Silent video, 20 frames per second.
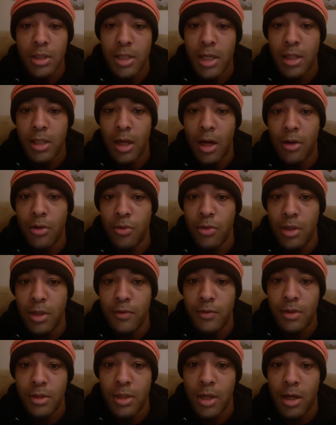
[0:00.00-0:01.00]
take the
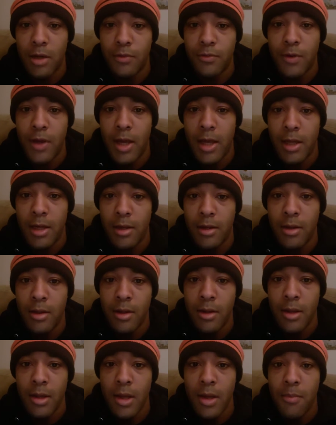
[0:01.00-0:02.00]
underneath stuff and
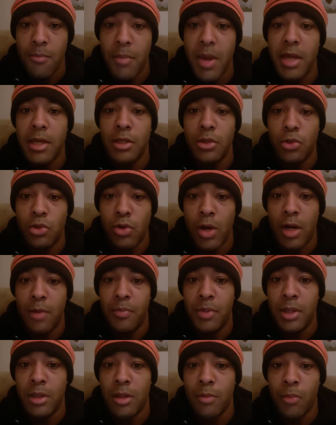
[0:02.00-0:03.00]
make you try to
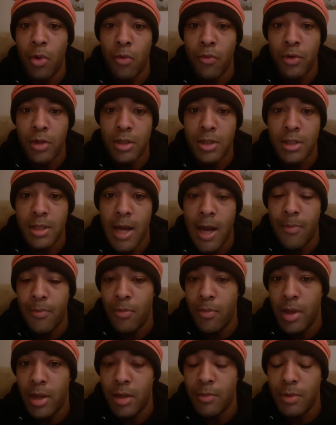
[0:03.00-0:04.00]
beat them over the top
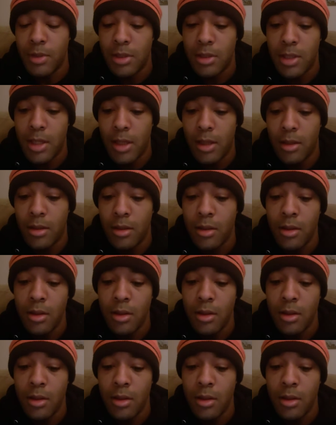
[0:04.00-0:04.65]
and make a mistake.